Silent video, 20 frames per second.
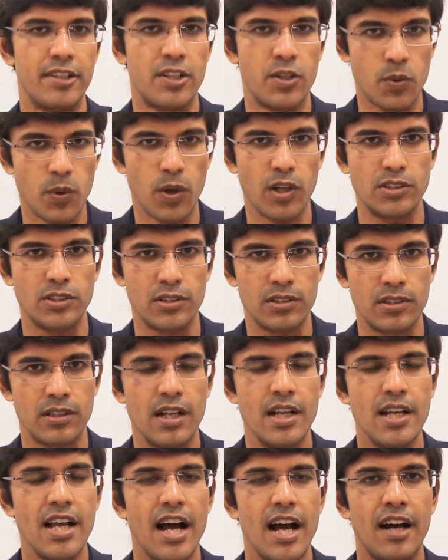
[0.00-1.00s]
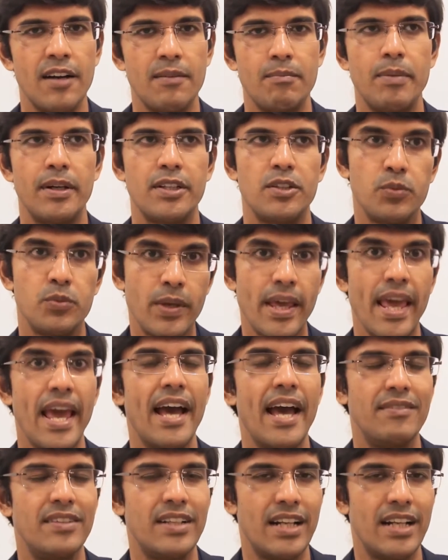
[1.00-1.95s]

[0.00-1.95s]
quarter, but we have